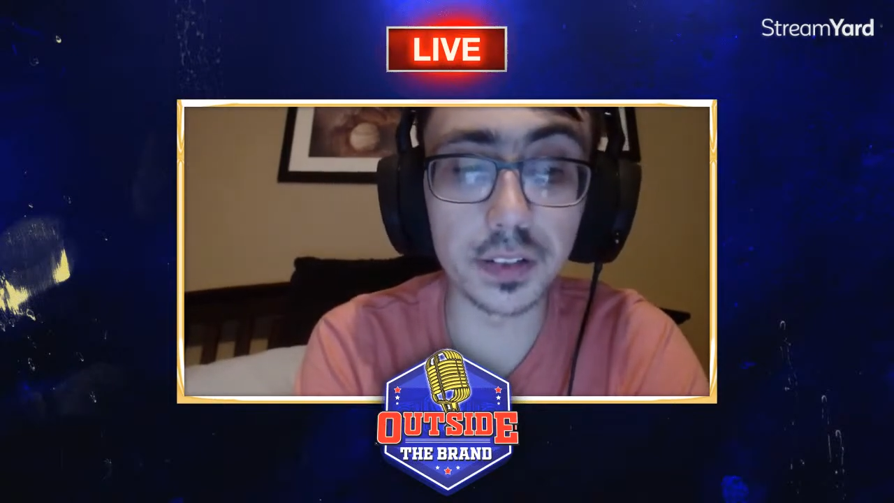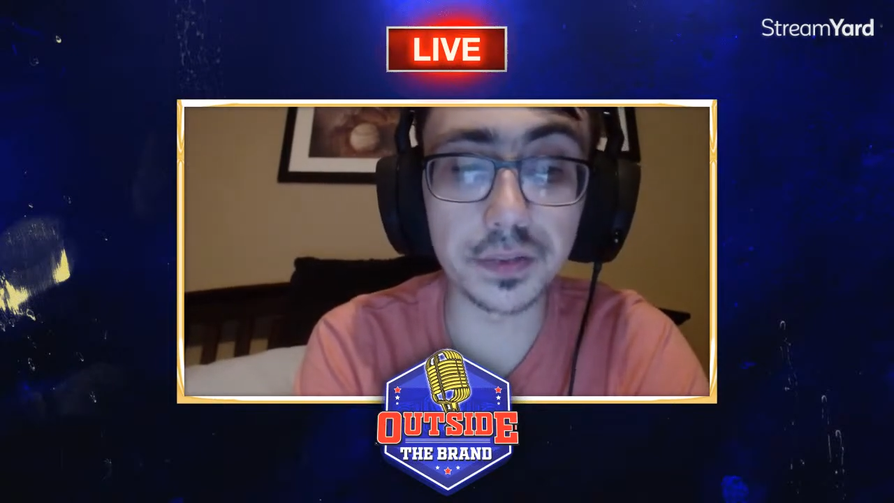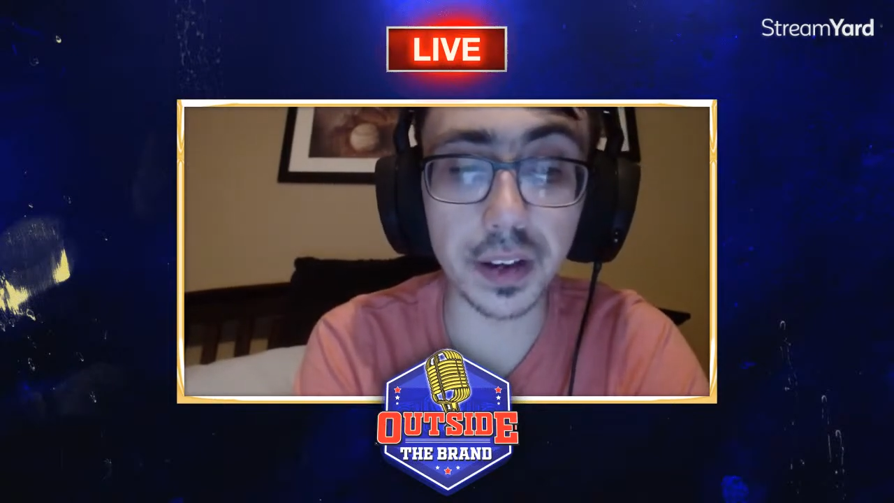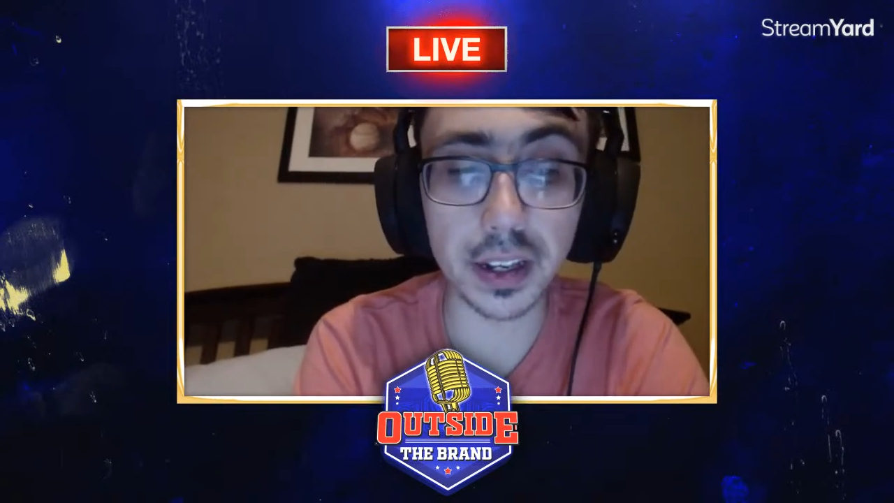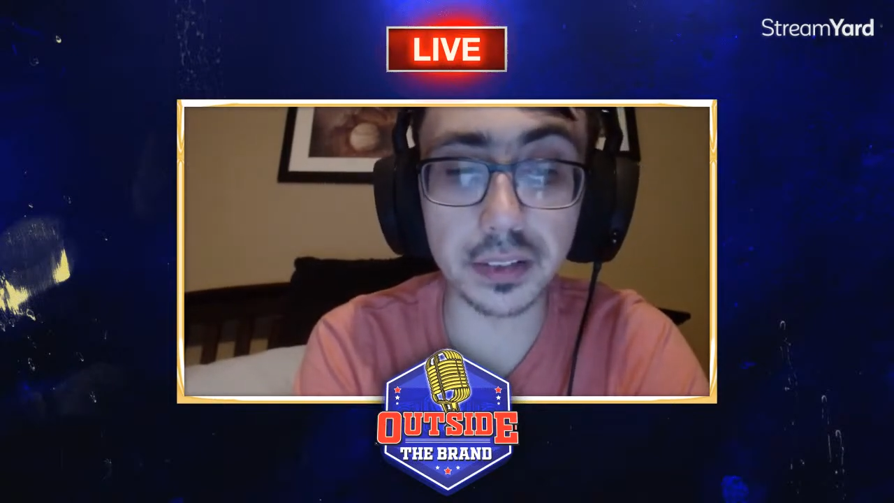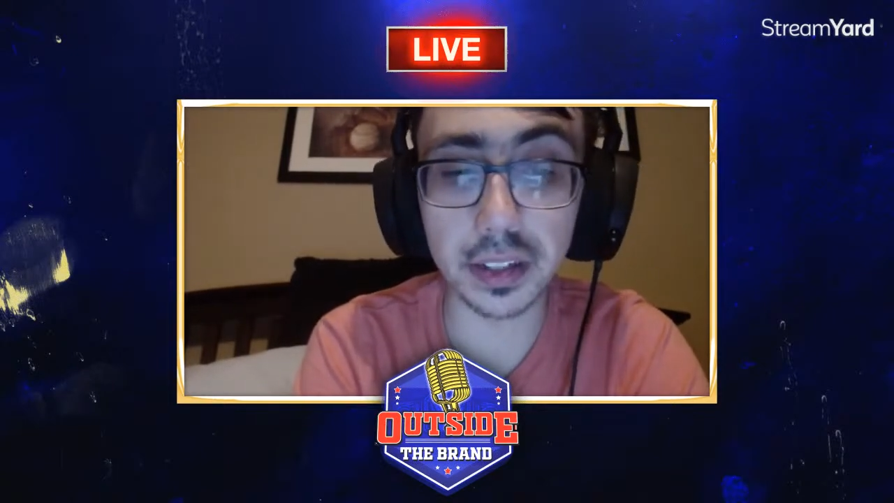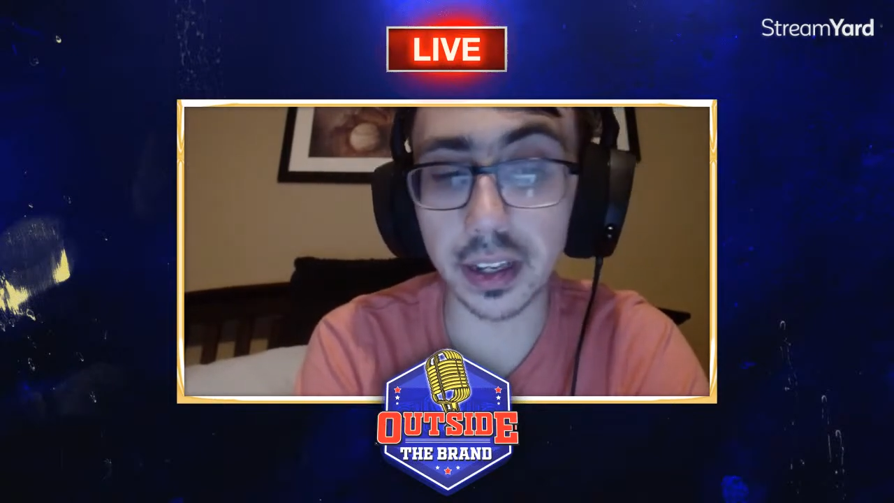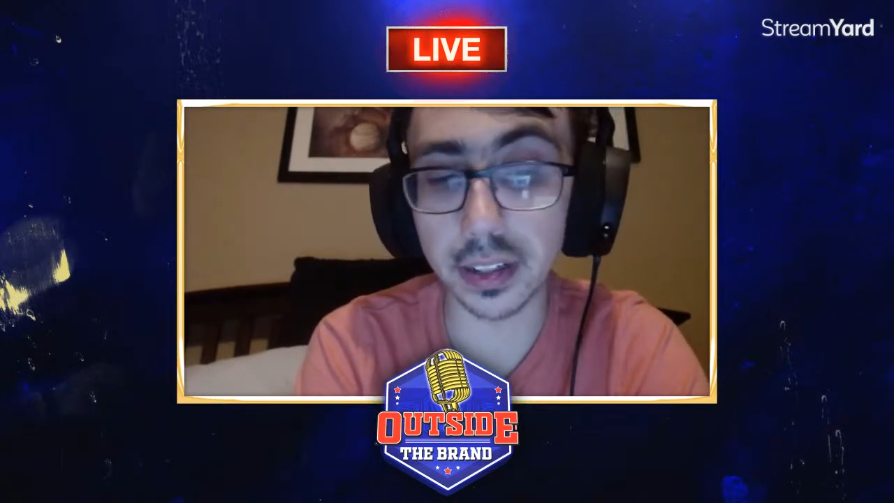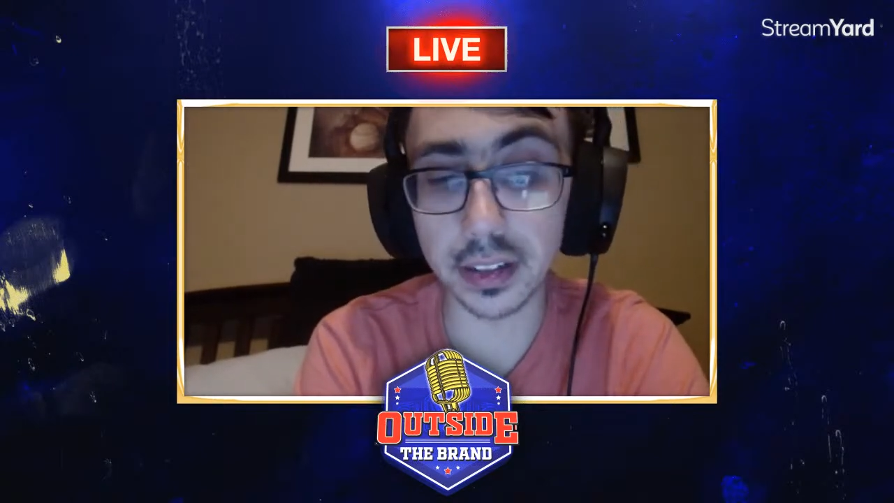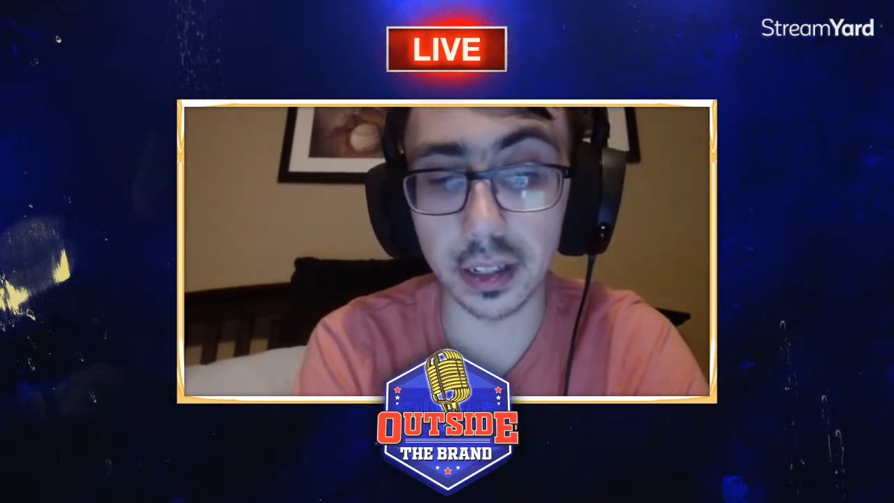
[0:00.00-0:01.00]
finally
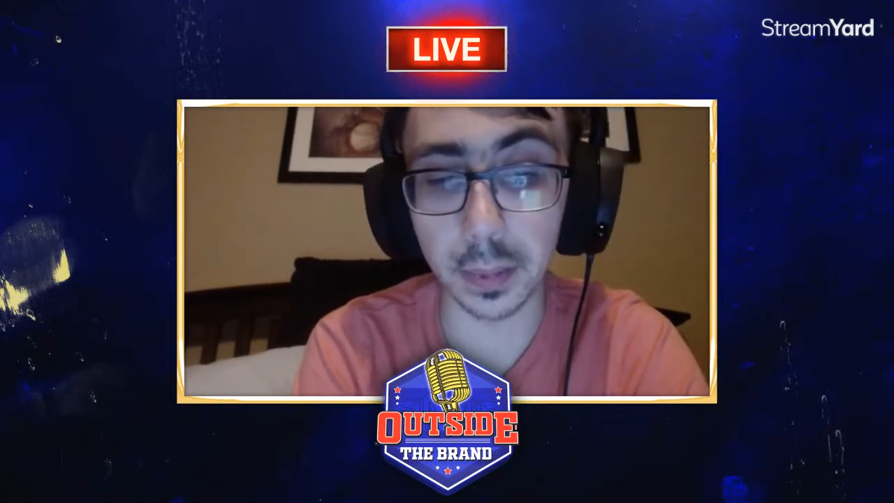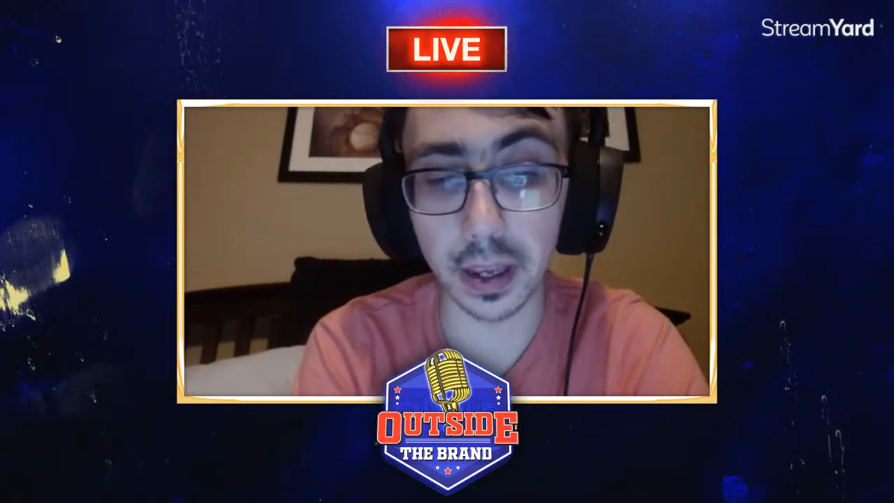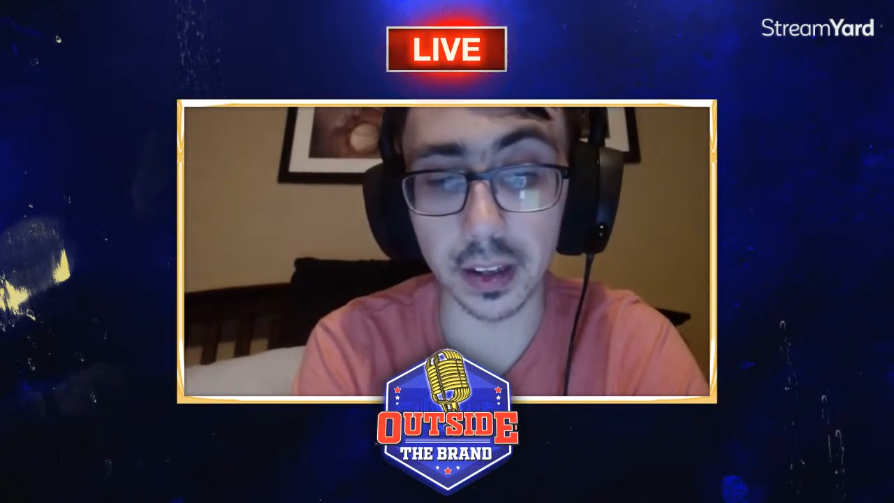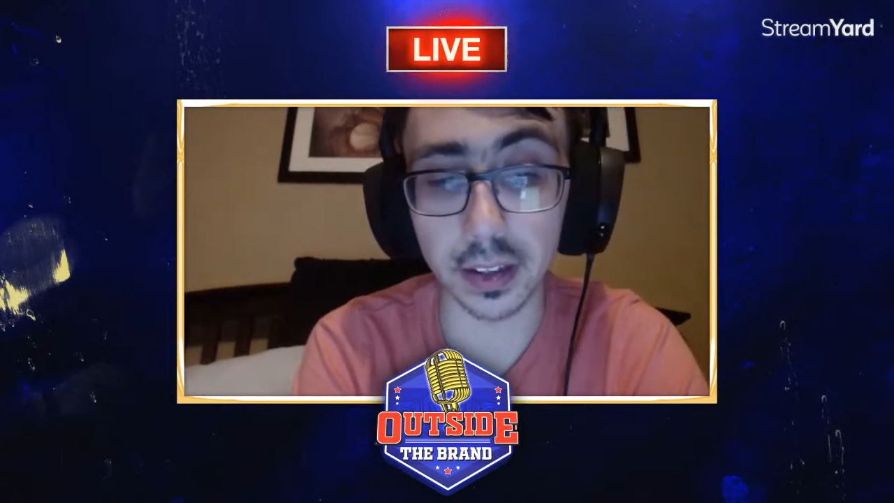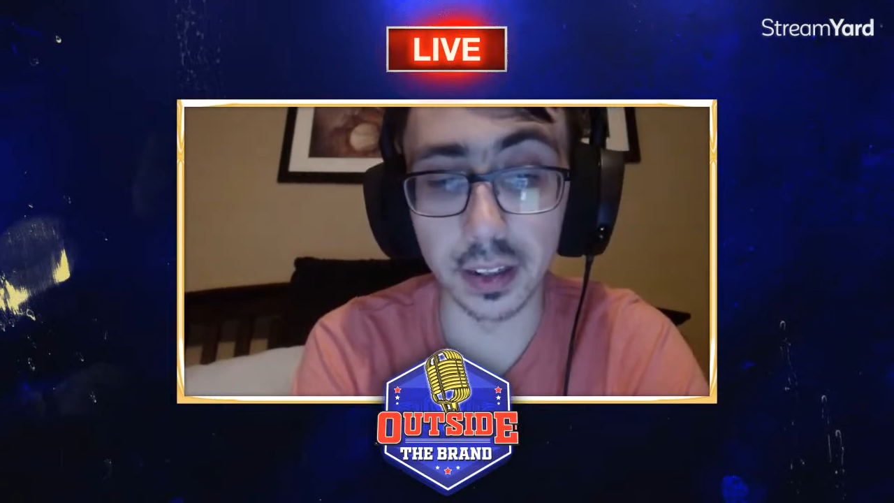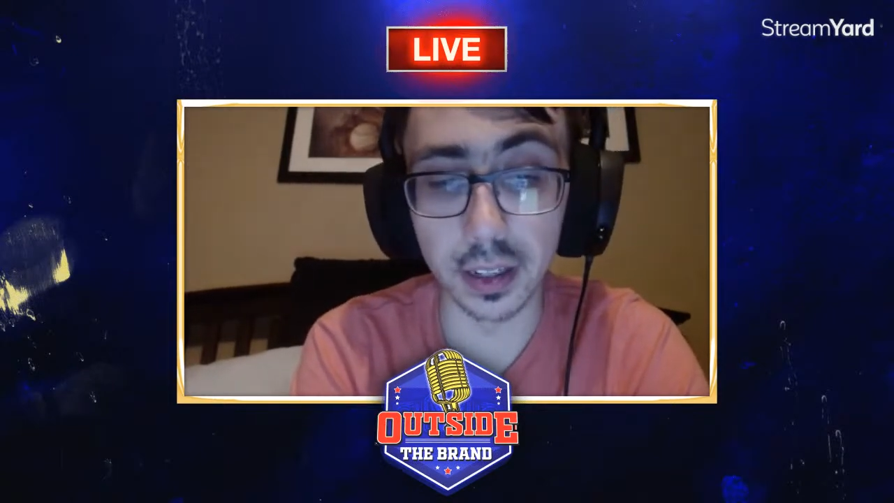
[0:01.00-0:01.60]
heading to the back.